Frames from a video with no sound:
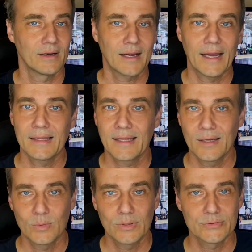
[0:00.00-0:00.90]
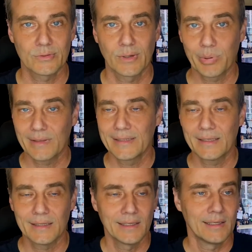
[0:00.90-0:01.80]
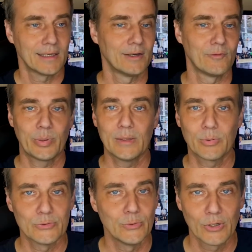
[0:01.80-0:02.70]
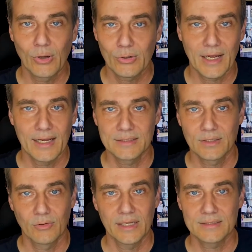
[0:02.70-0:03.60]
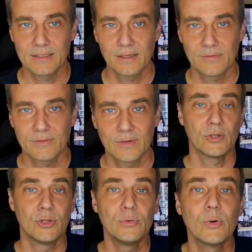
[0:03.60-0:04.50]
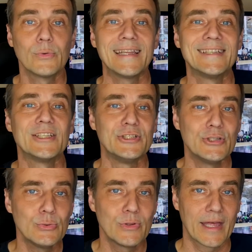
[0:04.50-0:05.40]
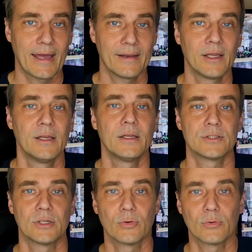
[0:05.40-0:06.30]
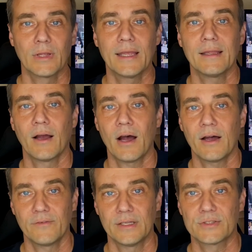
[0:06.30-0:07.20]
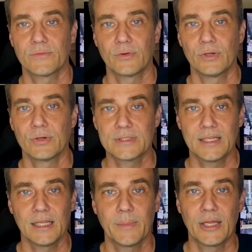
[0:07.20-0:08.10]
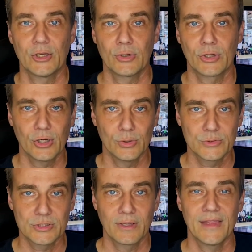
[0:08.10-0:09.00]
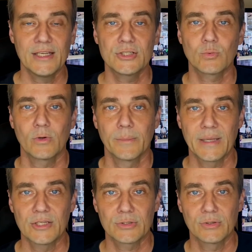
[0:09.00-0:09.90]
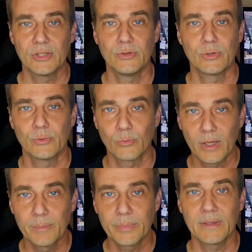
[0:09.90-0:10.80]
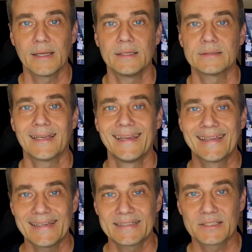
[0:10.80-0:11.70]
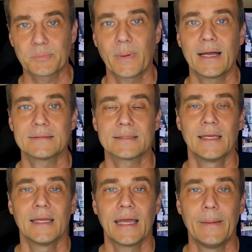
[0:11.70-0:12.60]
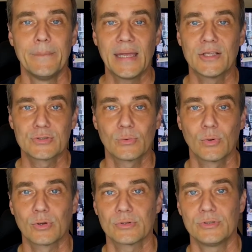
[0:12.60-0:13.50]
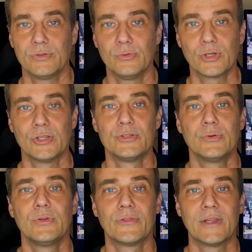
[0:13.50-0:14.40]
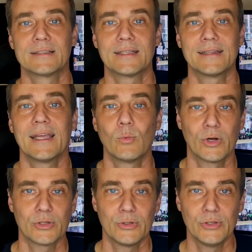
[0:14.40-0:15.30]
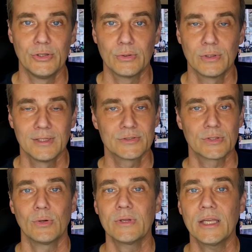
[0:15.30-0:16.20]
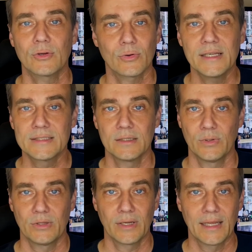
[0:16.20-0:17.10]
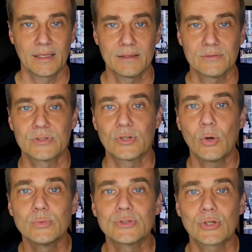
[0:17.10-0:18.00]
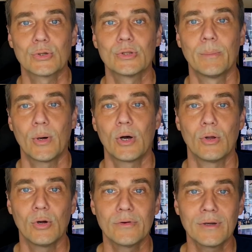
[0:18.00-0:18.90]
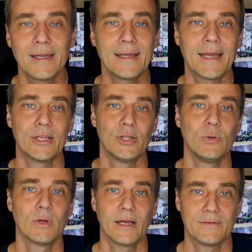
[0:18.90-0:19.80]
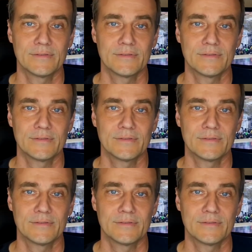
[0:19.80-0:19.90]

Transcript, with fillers: highlight reels are a plenty of people doing all kinds of great stuff. You don't need to do that to create offense for your team and your coach. They just want to make sure that you can run plays, get to spots, and make sure to, you can do the things that they want you to do. So don't get crazy with your handlings. Don't turn the ball over and you will have